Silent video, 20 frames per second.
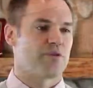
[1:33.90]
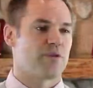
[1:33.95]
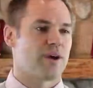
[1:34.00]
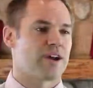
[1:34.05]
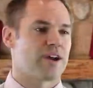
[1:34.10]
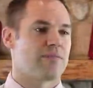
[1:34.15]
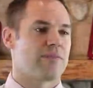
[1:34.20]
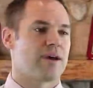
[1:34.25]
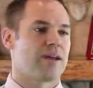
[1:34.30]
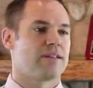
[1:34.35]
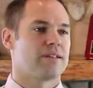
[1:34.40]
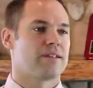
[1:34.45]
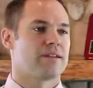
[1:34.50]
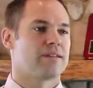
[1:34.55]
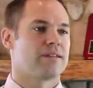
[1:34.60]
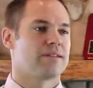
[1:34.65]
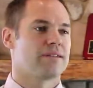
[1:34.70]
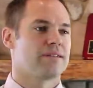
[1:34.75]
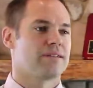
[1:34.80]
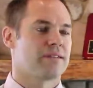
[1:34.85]
I would recommend
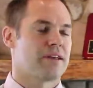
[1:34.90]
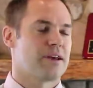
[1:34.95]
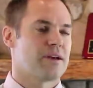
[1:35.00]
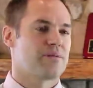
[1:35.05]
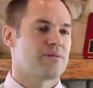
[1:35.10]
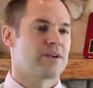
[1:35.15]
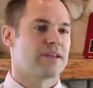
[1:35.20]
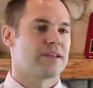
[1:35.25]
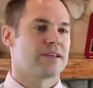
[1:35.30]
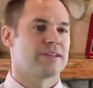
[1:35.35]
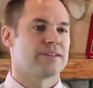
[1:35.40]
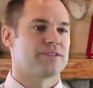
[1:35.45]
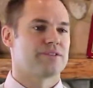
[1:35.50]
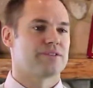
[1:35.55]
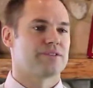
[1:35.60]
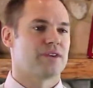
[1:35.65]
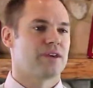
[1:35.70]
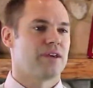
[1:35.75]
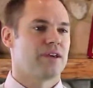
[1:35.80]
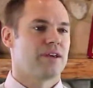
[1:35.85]
them
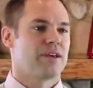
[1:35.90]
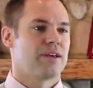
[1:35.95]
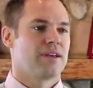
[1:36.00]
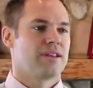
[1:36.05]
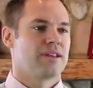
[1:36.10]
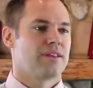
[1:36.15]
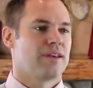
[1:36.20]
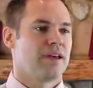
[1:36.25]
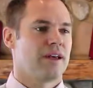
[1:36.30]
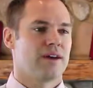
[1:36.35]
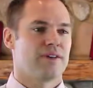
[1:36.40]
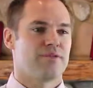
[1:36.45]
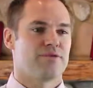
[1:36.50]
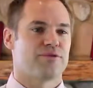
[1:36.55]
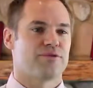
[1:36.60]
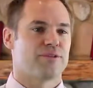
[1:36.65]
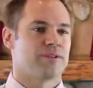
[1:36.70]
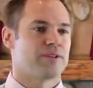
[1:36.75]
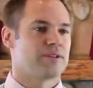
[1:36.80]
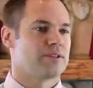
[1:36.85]
is they
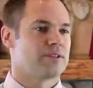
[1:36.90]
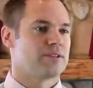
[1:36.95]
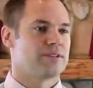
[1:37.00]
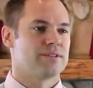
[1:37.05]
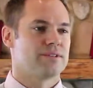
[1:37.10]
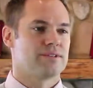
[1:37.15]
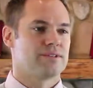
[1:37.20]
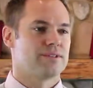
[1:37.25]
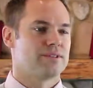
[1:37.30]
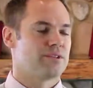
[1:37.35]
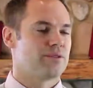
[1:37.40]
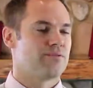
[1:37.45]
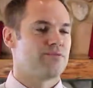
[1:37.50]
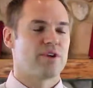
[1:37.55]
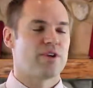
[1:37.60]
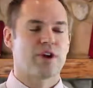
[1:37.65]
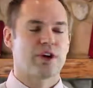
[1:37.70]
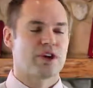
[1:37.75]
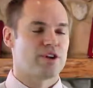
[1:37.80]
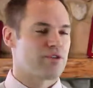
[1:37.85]
have some
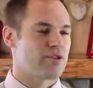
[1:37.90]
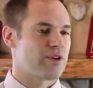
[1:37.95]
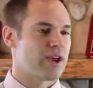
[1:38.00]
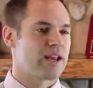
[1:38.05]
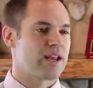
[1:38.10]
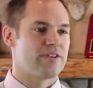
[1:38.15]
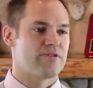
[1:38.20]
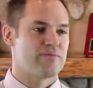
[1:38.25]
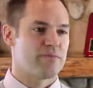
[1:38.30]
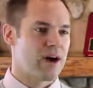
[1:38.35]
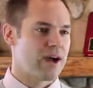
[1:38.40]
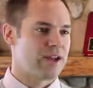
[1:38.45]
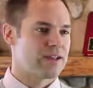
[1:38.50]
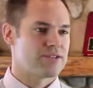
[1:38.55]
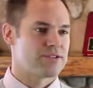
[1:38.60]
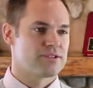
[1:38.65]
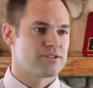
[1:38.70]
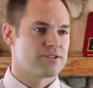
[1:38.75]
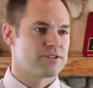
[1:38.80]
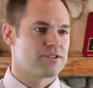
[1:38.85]
very creative
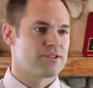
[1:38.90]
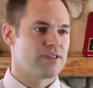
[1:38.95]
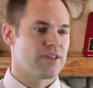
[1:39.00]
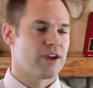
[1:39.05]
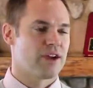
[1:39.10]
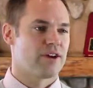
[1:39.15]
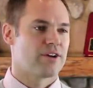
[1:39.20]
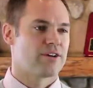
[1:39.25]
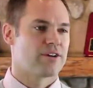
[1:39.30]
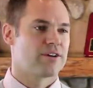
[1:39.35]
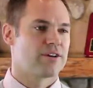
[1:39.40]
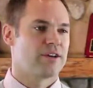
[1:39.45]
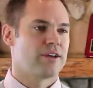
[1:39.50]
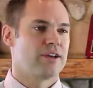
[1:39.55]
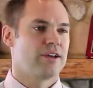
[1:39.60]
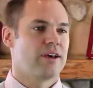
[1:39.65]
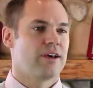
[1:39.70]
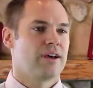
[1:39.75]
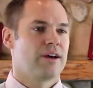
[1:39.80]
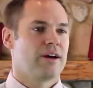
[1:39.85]
minds there.
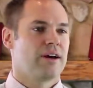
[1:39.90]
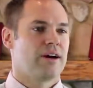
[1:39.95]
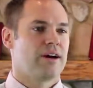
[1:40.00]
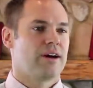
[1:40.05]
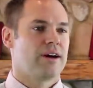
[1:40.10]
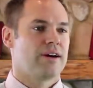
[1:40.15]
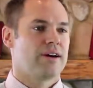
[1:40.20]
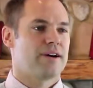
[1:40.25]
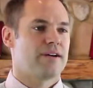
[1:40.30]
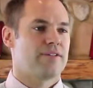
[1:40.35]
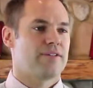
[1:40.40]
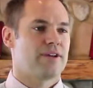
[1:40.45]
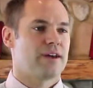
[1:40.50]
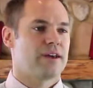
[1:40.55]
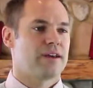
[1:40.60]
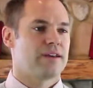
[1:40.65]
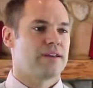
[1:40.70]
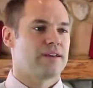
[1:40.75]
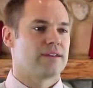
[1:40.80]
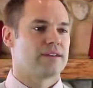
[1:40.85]

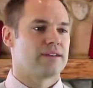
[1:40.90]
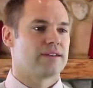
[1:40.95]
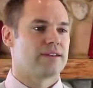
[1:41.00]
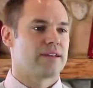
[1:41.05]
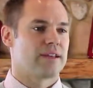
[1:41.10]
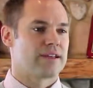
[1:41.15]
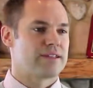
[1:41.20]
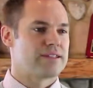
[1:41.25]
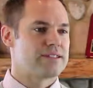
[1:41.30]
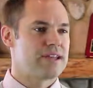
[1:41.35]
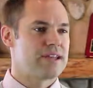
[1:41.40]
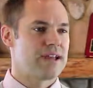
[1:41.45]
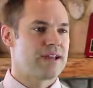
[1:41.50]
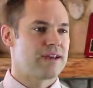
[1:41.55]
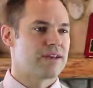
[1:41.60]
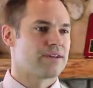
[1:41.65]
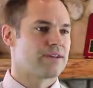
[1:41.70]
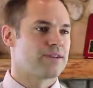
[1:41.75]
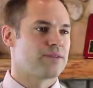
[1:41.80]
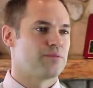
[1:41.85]
They can
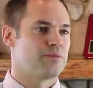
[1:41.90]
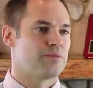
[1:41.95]
take